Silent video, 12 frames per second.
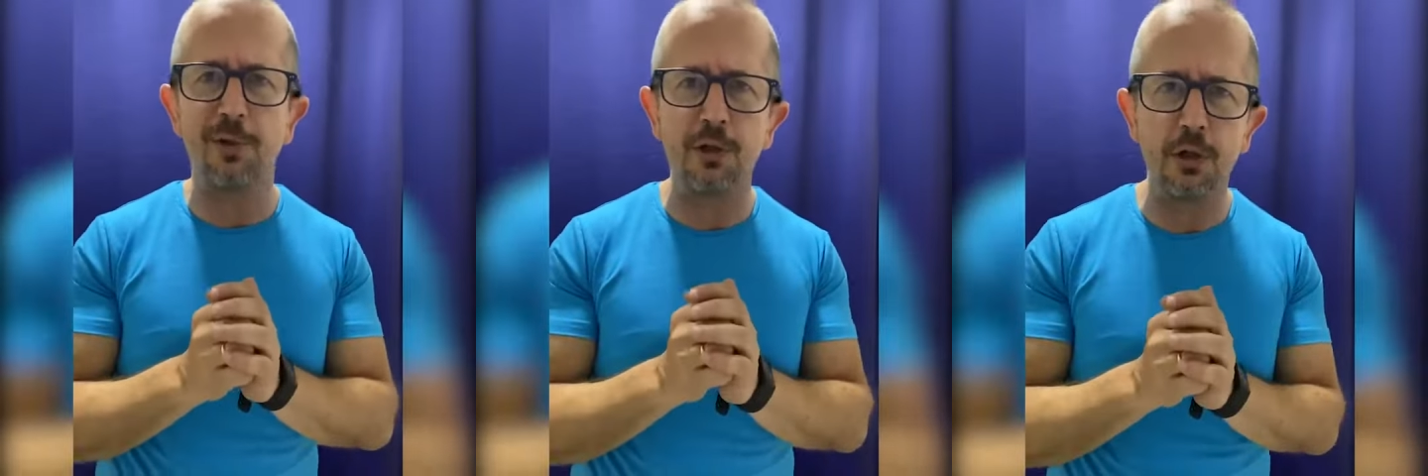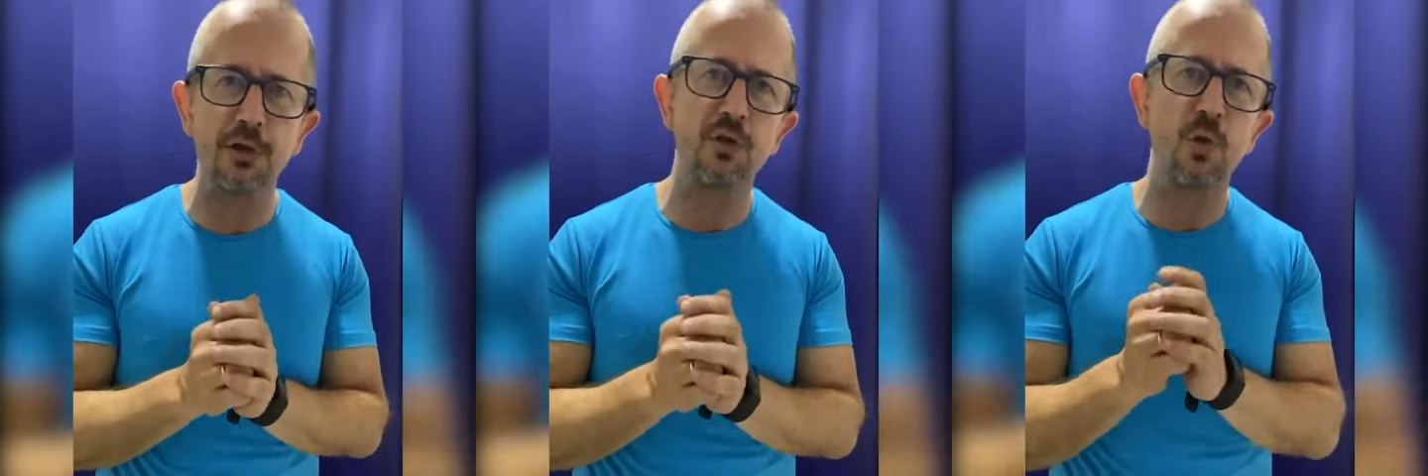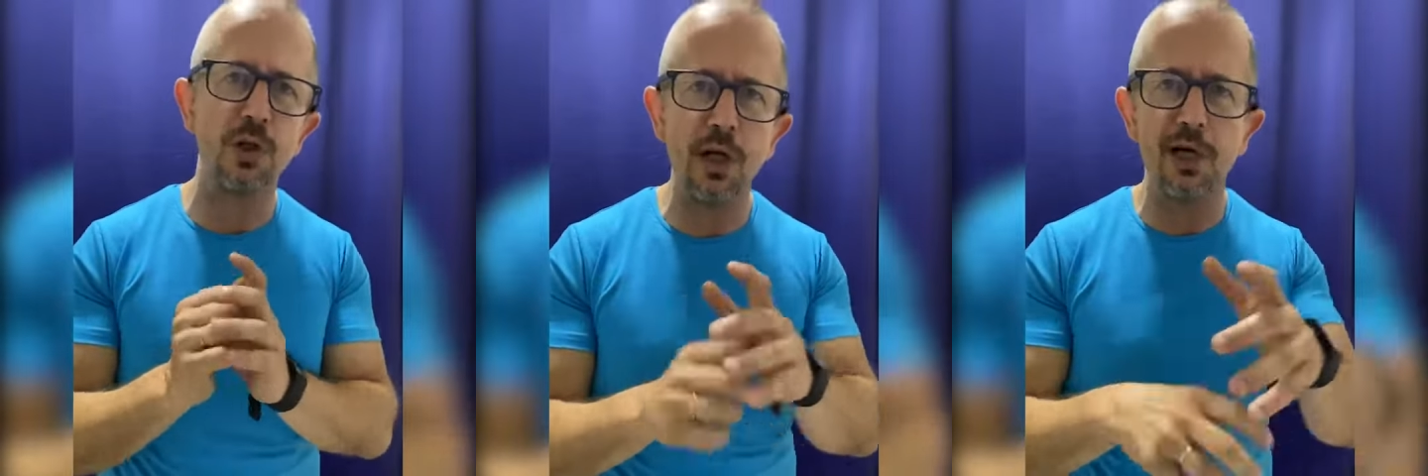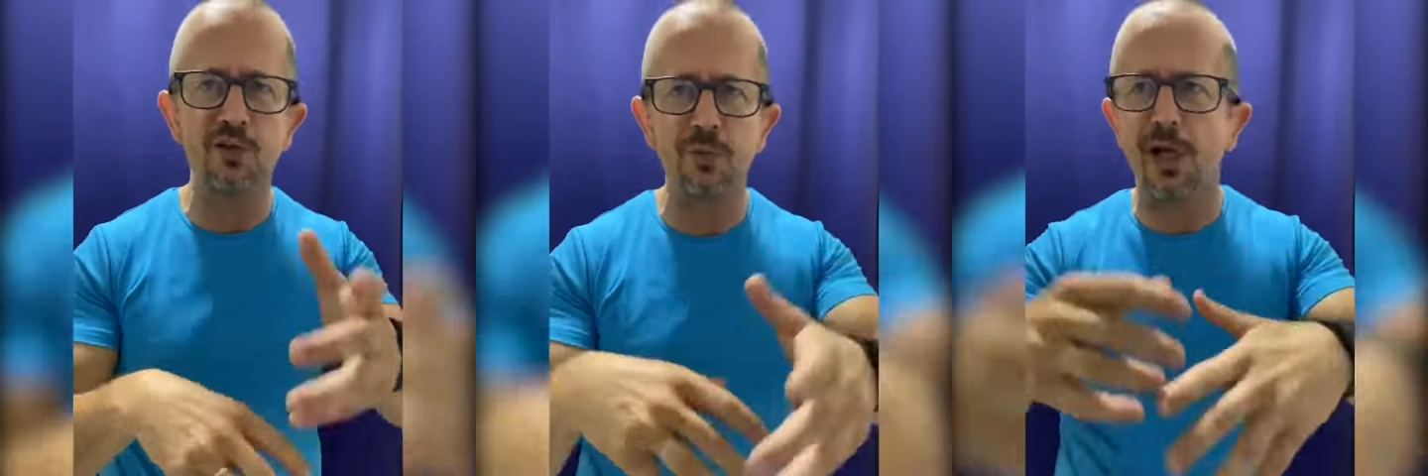because when I
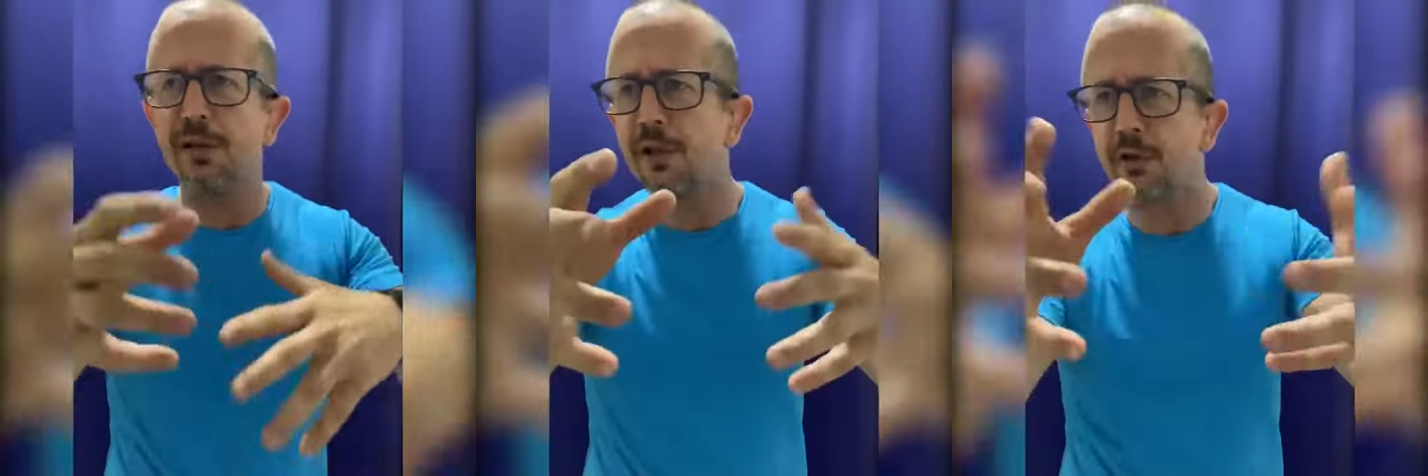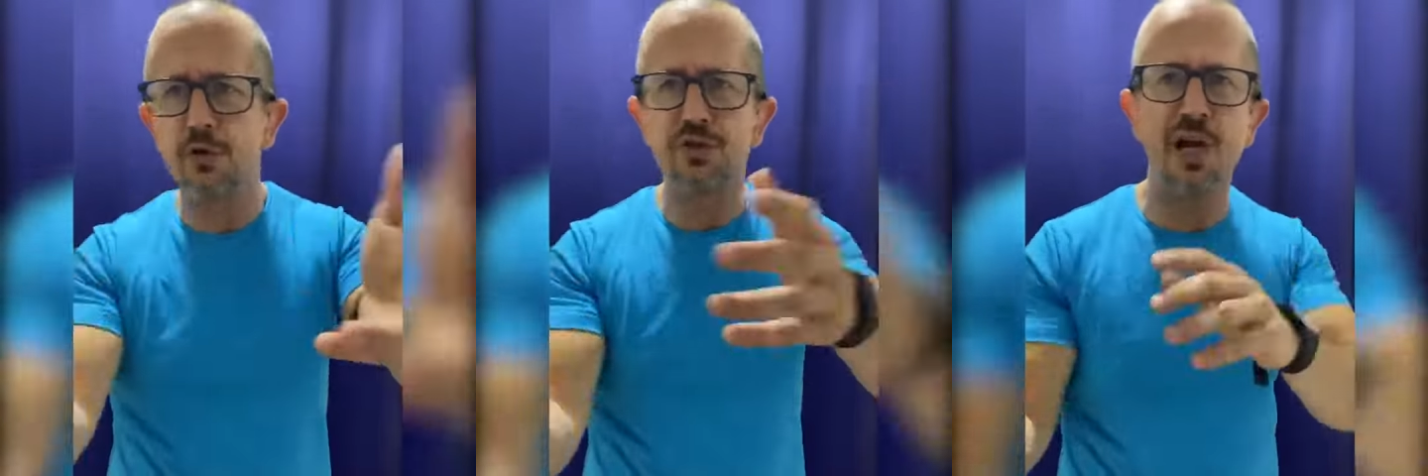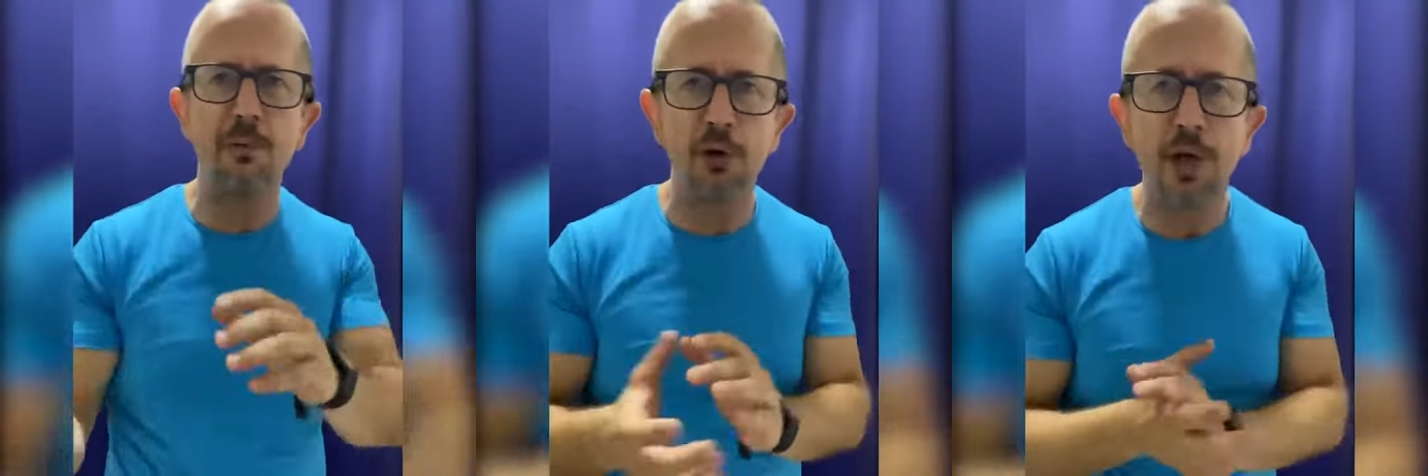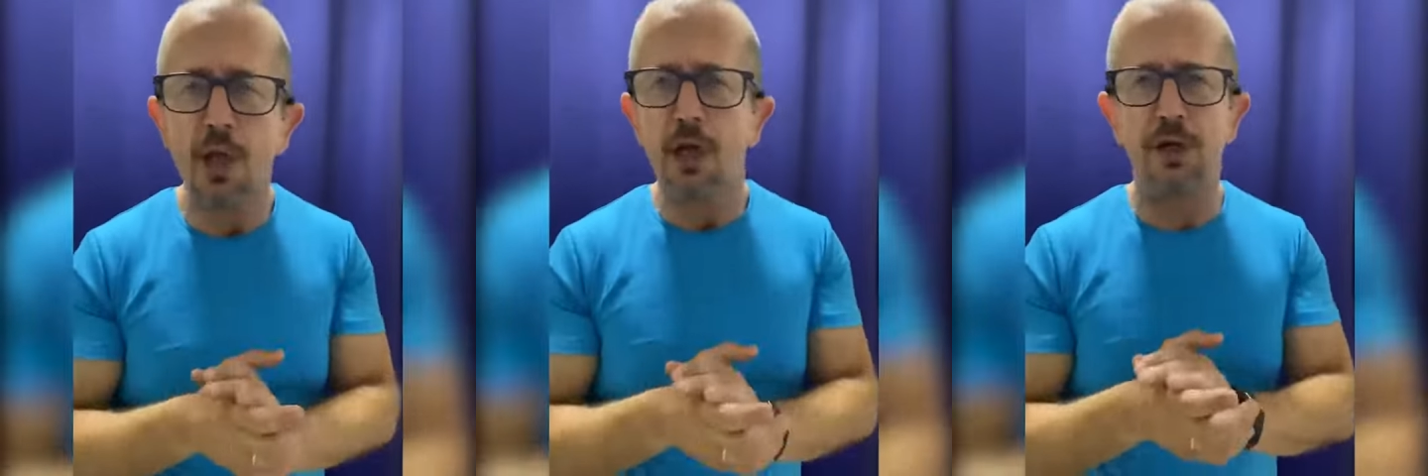explain it to someone,